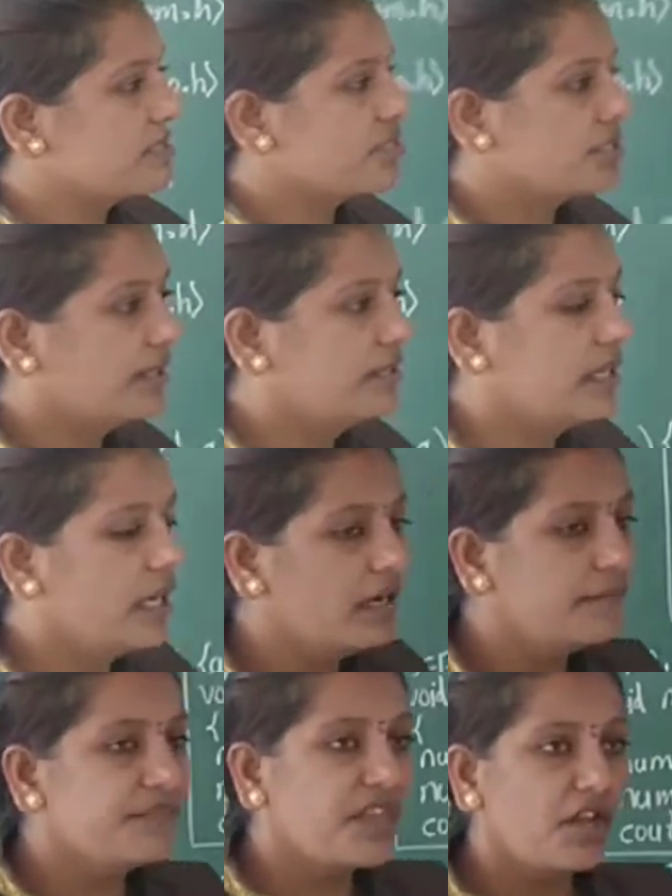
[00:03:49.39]
constructor
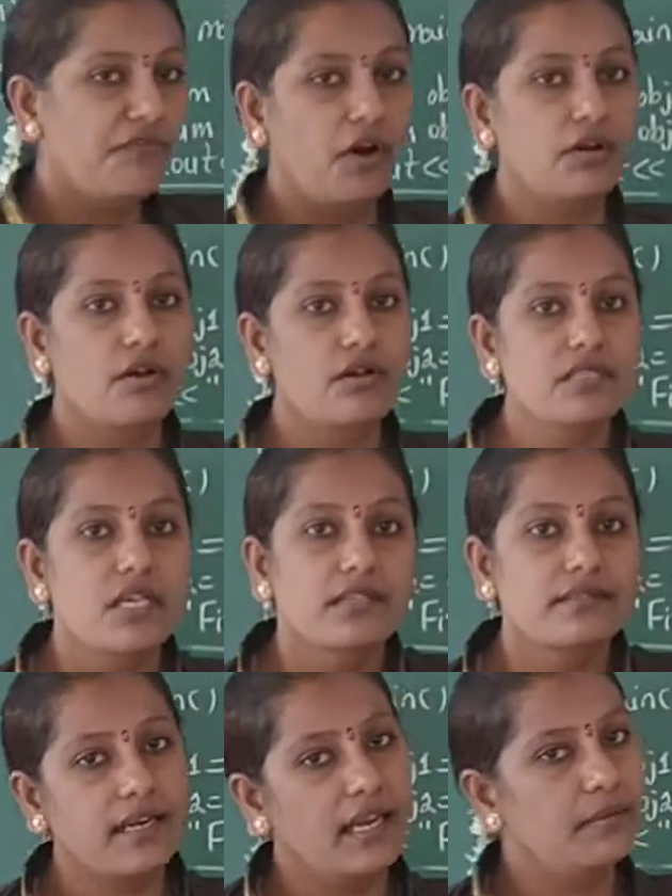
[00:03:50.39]
follows
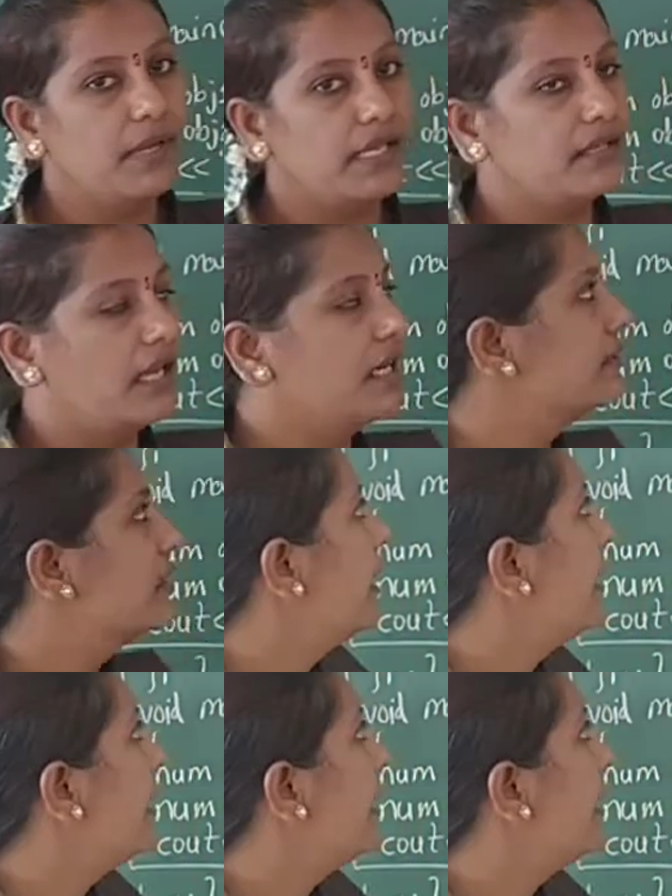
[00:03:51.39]
3 methods: